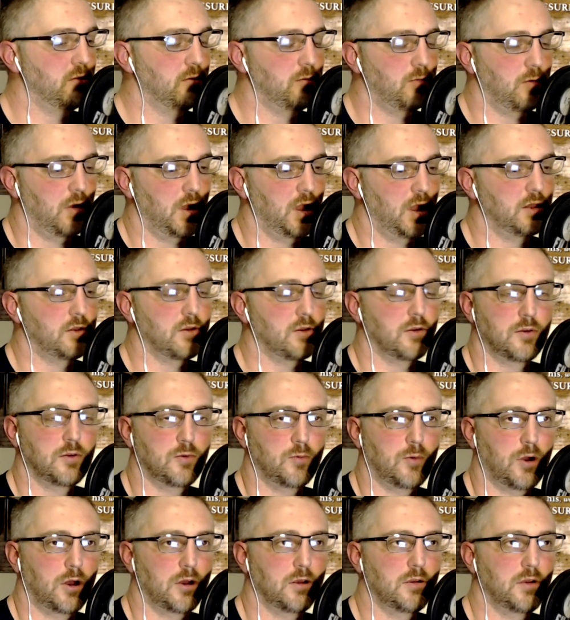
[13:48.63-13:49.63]
wine, turned
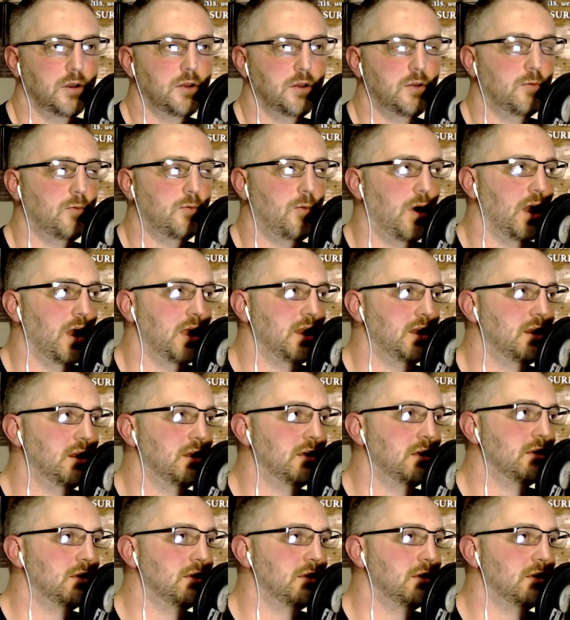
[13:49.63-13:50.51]
water into wine,